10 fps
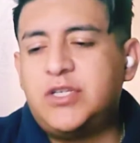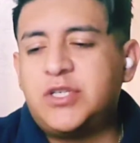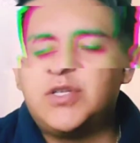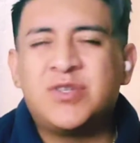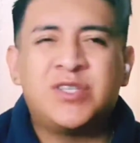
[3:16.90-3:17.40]

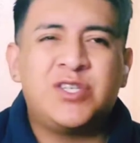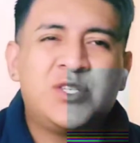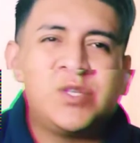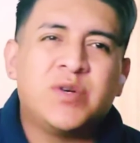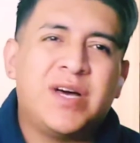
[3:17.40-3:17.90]
still
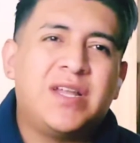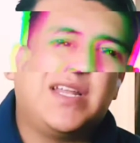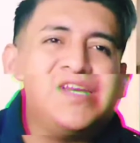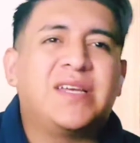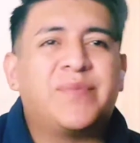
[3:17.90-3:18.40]
kind of
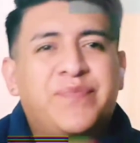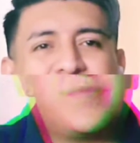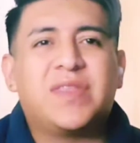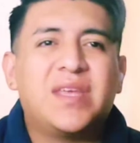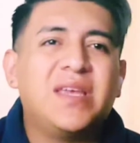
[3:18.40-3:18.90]
like,
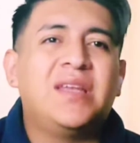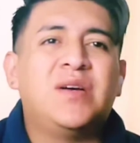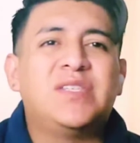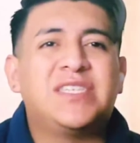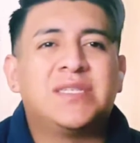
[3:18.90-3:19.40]

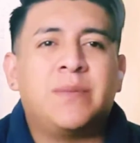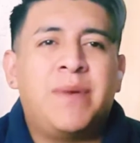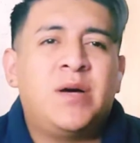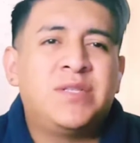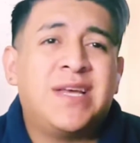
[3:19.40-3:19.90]
it's just the
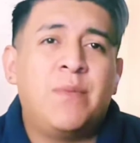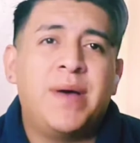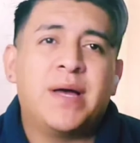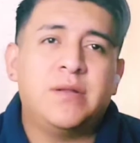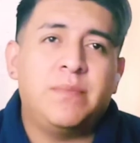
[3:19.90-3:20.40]
mountains. How
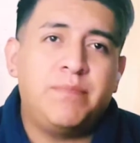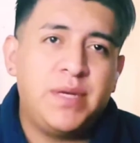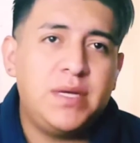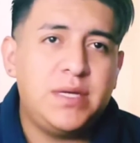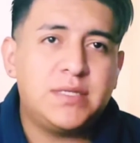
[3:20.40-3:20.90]
bad could it
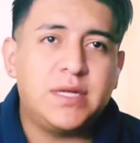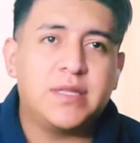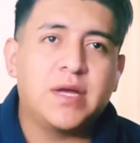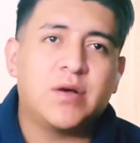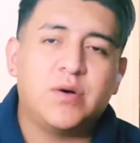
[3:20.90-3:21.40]
be? It's not
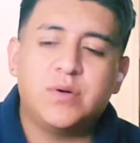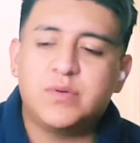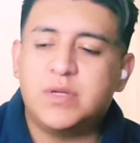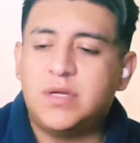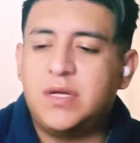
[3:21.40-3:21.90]
that
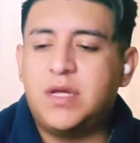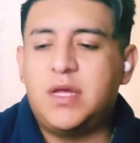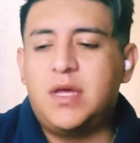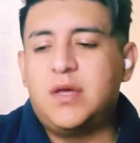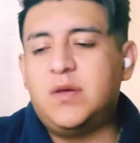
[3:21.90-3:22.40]
cold.
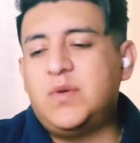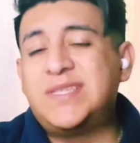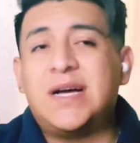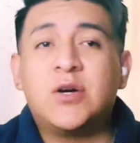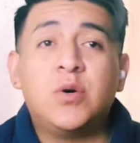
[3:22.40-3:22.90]
It's
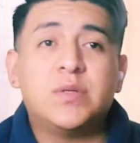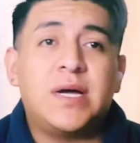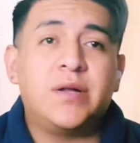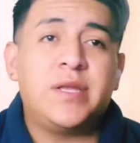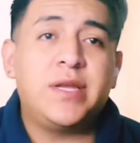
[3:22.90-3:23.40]
not cold
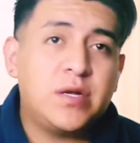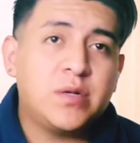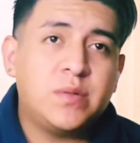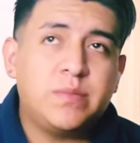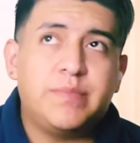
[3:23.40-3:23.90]
down
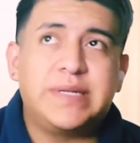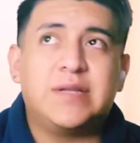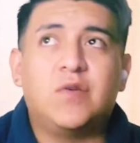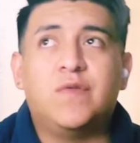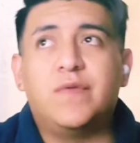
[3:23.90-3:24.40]
here, but
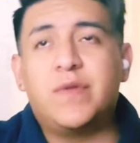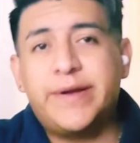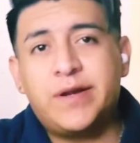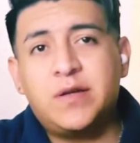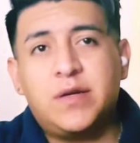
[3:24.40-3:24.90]
over
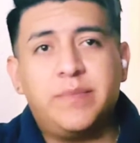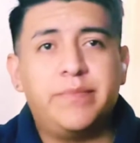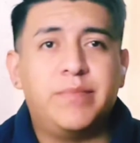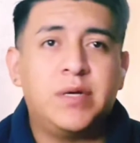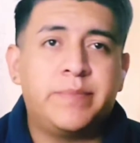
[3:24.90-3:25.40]
there up
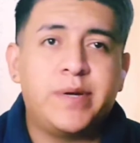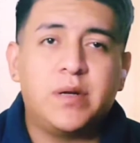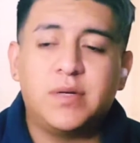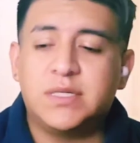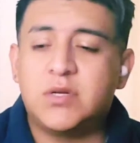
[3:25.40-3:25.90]
in Big Bear,
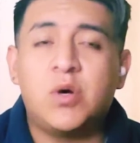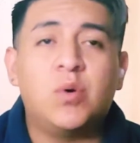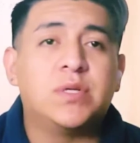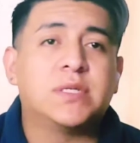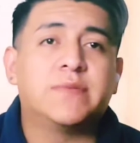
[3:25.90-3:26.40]
it's
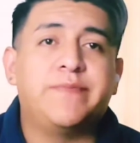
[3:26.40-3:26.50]
cold as